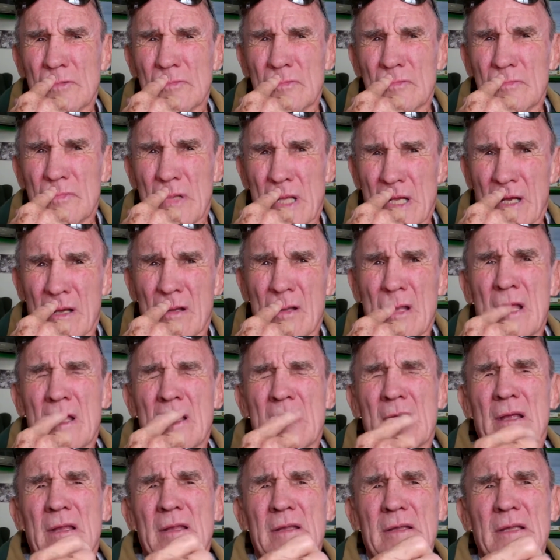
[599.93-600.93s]
Yeah,
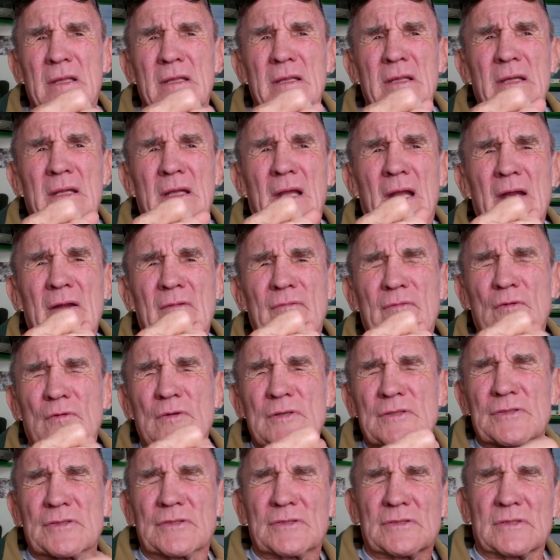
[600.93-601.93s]
the Air
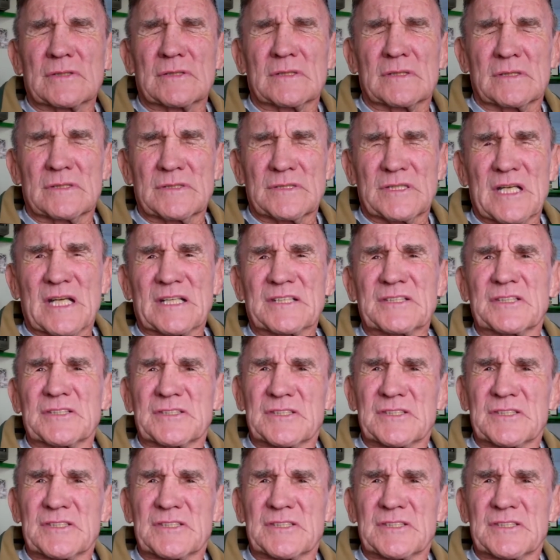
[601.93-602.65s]
Force ejection